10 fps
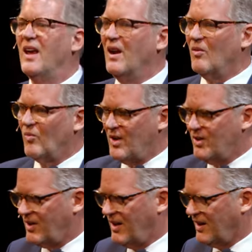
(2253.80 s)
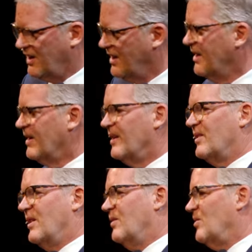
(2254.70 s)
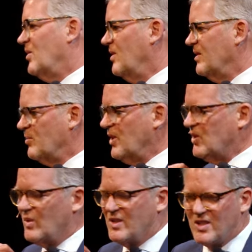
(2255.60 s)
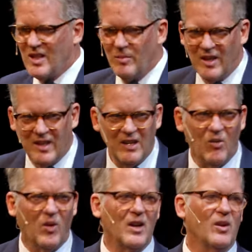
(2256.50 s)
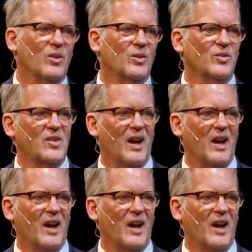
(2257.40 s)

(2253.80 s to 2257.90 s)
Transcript: everything. You, between CBD oils,